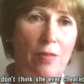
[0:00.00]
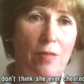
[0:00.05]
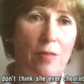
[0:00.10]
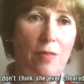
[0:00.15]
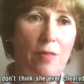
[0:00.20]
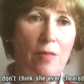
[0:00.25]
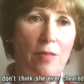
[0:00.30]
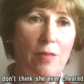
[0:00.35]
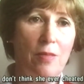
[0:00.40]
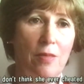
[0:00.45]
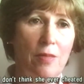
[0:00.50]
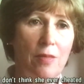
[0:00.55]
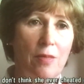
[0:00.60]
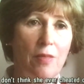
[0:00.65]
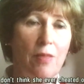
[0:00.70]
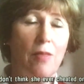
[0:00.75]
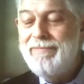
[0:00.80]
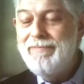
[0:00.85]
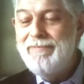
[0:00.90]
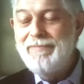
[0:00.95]

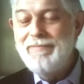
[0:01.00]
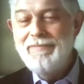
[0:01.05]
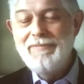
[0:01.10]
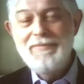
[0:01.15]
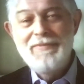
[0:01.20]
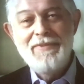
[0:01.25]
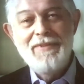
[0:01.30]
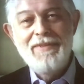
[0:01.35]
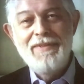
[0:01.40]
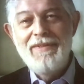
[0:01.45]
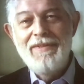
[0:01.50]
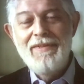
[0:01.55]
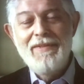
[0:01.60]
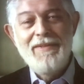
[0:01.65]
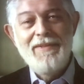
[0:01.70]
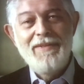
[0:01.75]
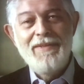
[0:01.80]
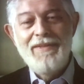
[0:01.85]
Nothing is said.